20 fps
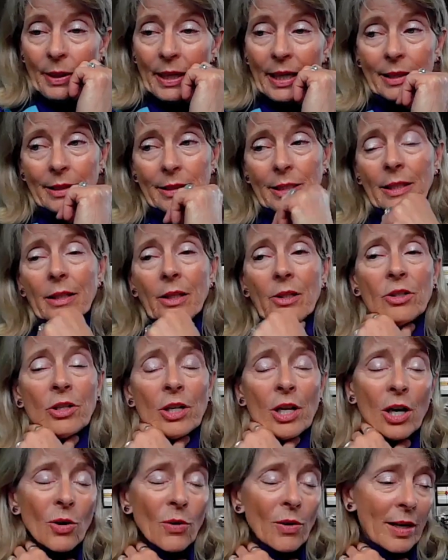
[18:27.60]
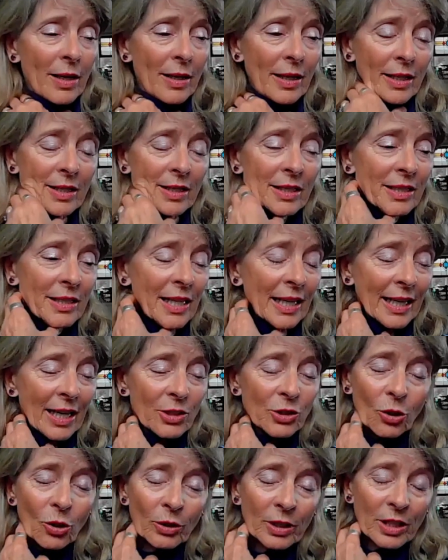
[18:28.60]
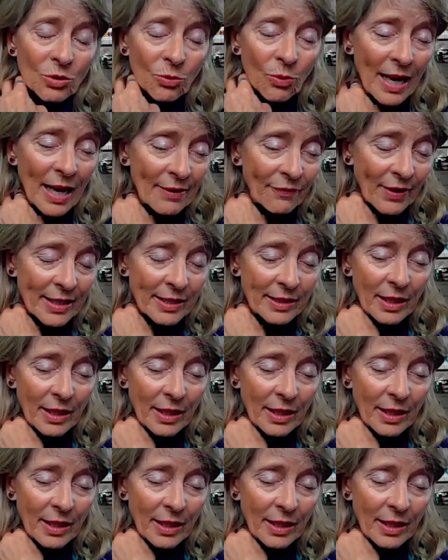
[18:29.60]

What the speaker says: But no, it's just like I told his wife,